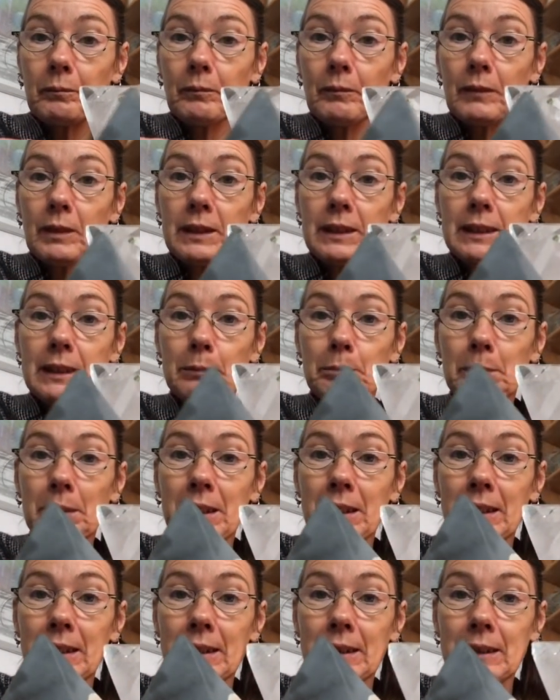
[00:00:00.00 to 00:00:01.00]

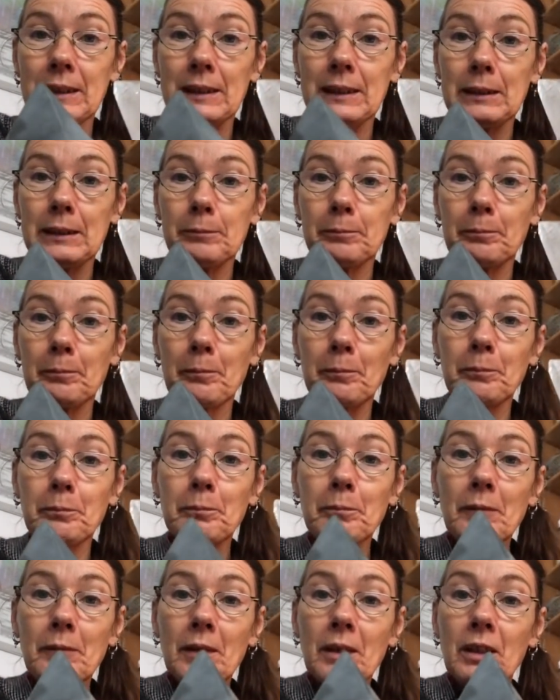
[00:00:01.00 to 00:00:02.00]
speeds.
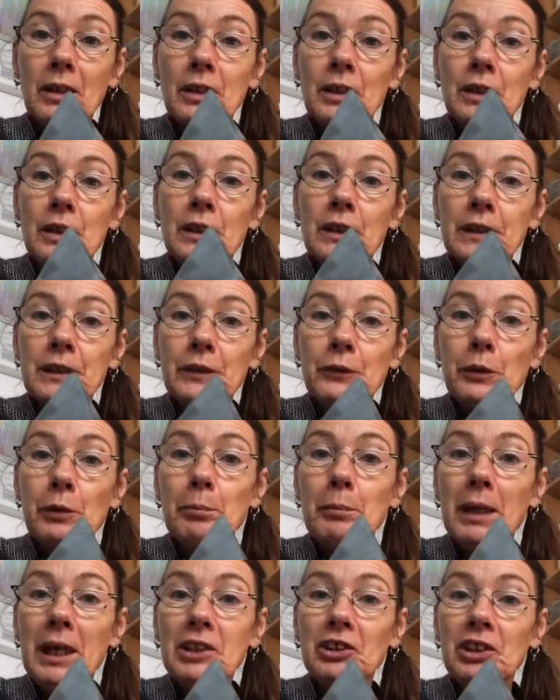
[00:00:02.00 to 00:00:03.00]
So
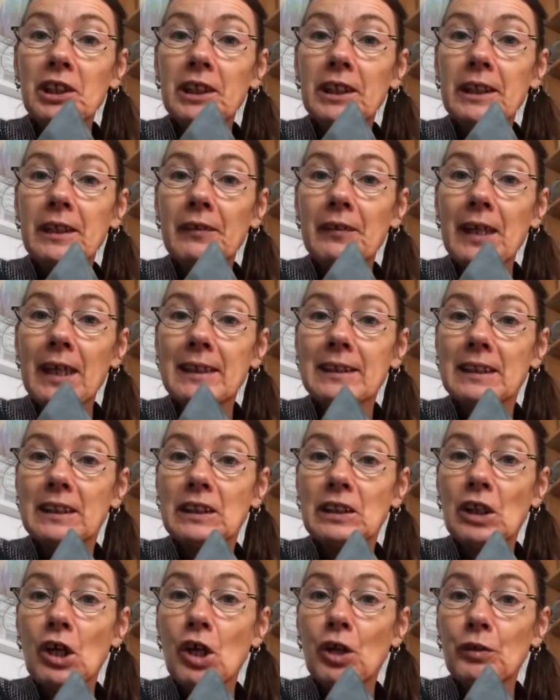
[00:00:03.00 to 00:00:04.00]
imagining that
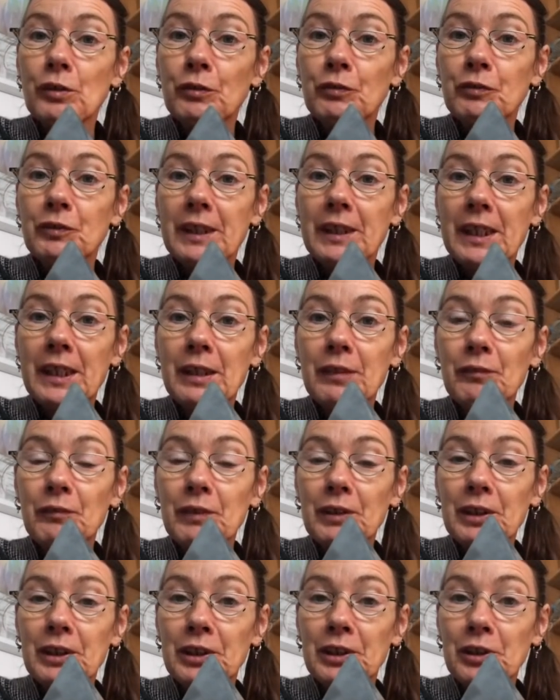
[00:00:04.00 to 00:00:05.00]
Star of
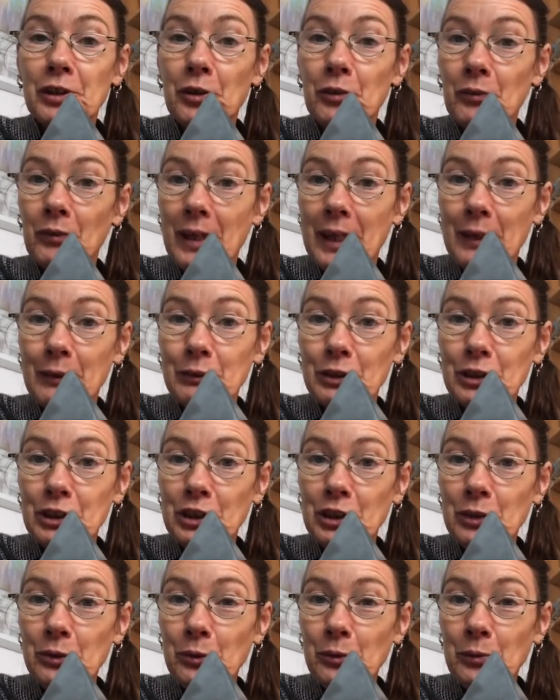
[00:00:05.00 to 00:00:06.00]
David around
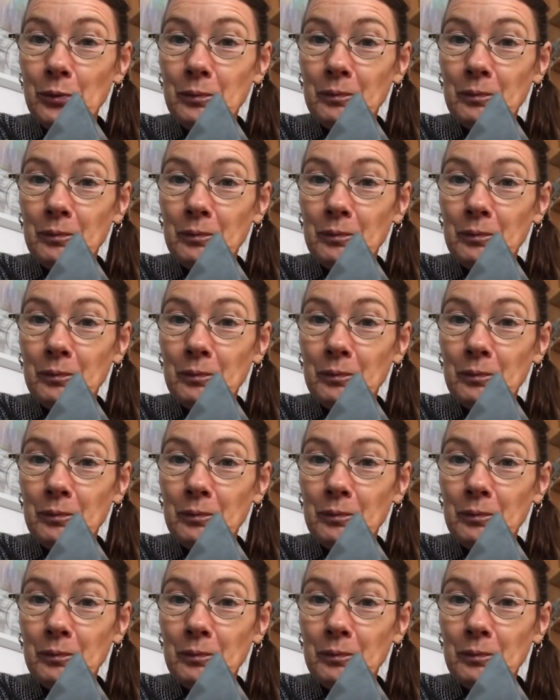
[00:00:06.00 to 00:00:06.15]
you,